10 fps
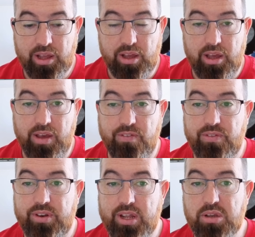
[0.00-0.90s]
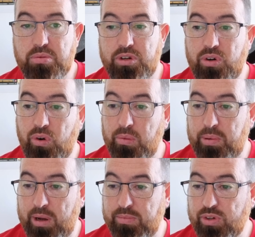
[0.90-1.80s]
If these were your own
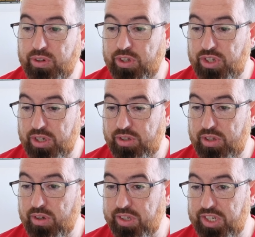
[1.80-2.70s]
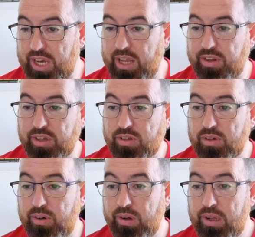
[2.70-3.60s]
prompts, you can adjust it, you can change things.
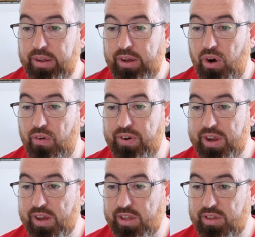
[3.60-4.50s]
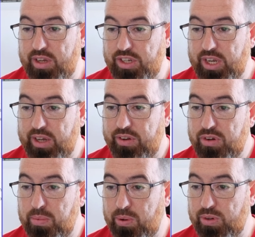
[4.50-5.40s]
So over here, you can say, check out a
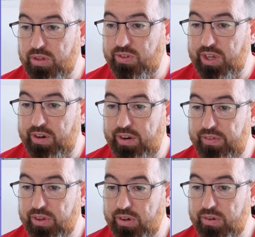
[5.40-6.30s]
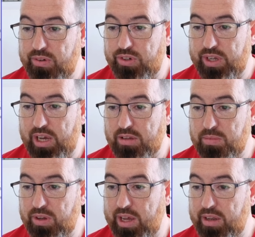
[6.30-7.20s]
new post I've generated for you. Try asking me
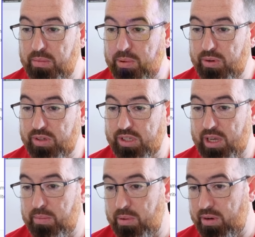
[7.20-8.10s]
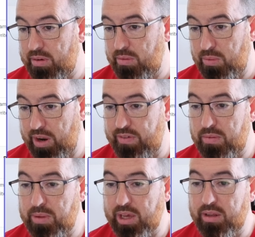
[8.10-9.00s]
to edit the post example, whatever,
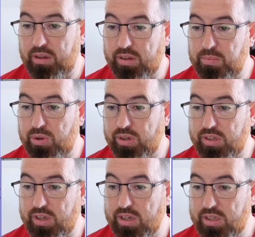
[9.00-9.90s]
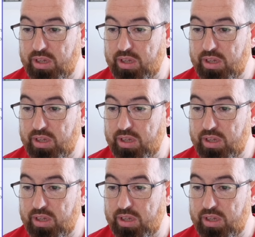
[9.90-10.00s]
make it more concise,